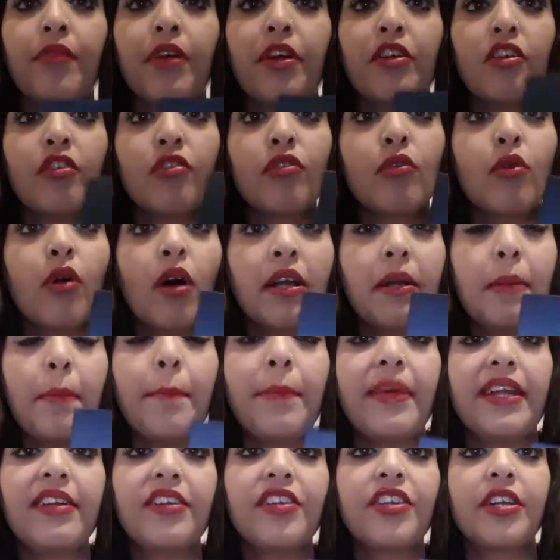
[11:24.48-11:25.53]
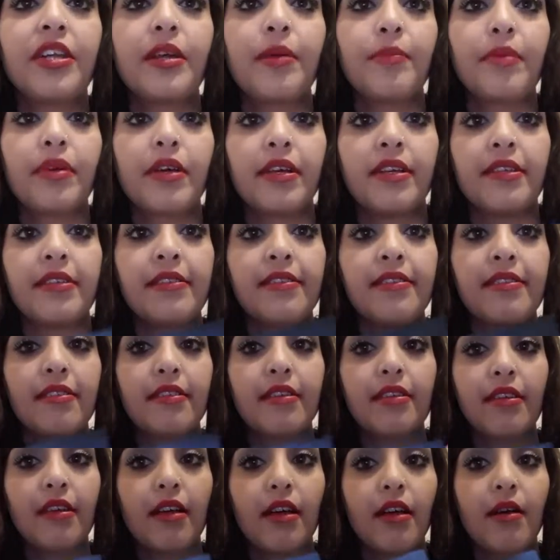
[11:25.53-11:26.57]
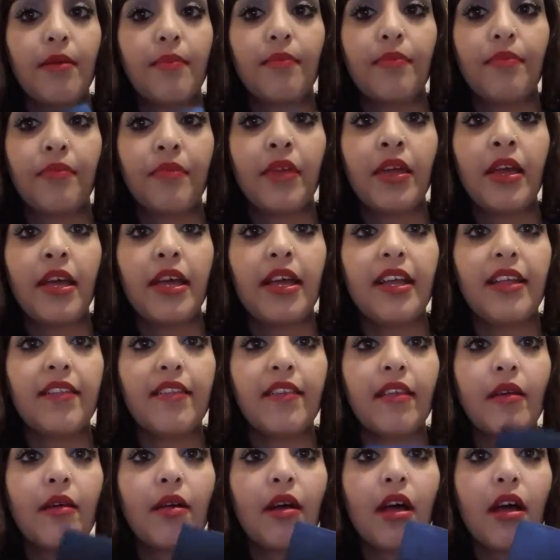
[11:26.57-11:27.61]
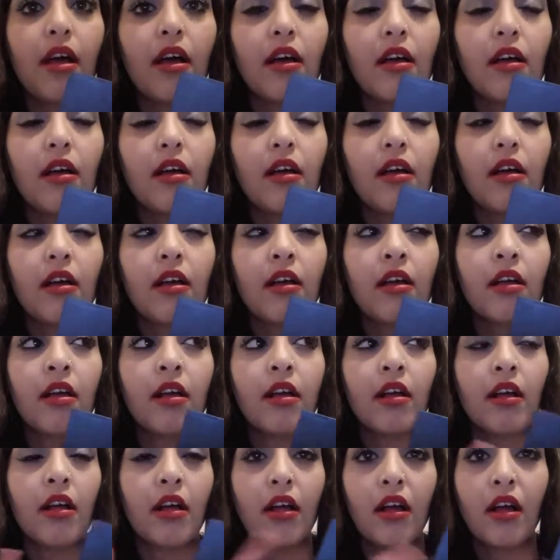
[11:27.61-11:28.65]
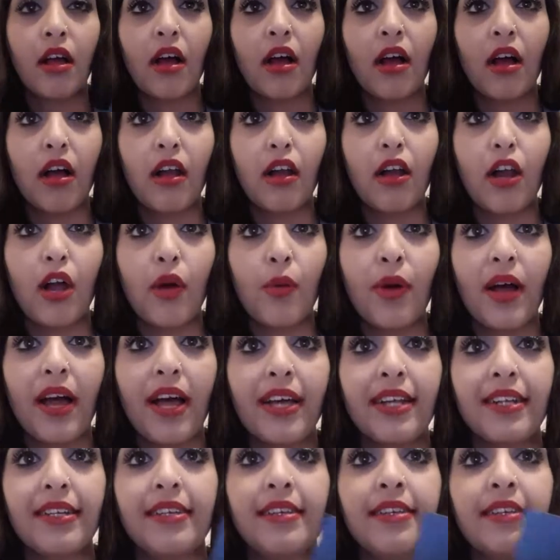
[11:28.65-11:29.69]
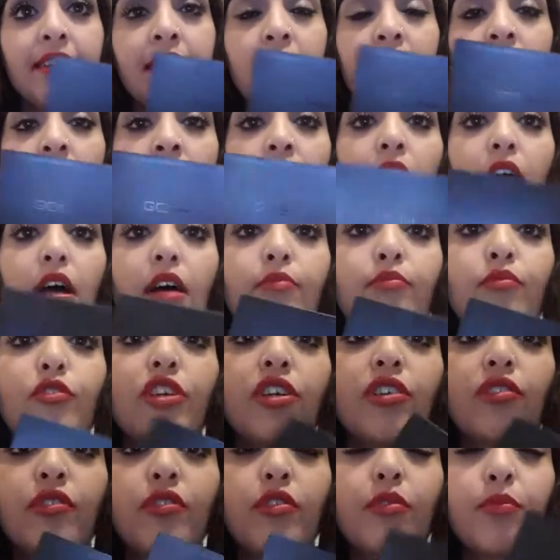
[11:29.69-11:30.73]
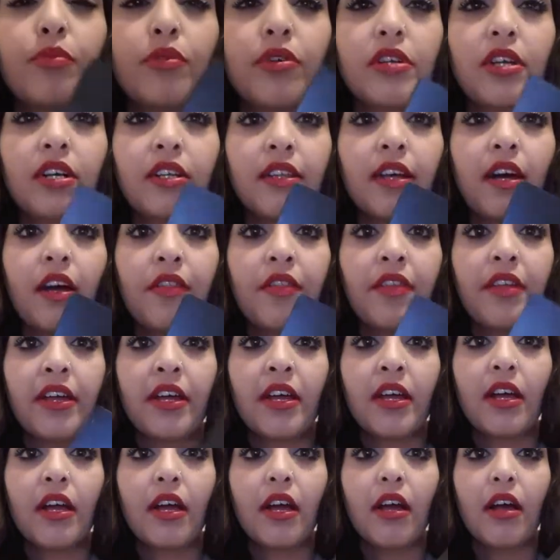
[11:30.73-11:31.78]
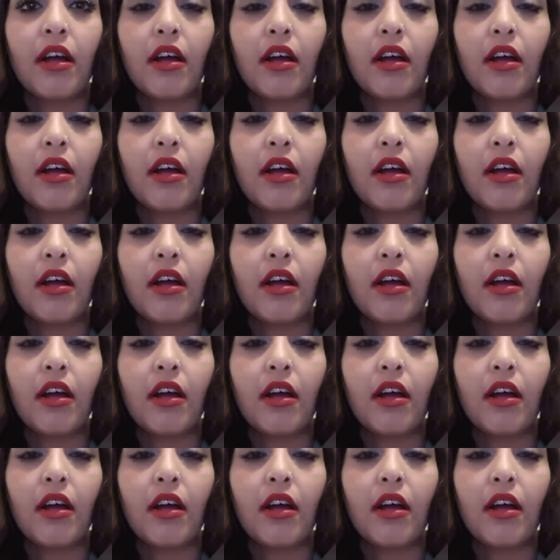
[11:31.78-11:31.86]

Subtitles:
I just thought I'd mention it because it's a lower end drugstore product that I think,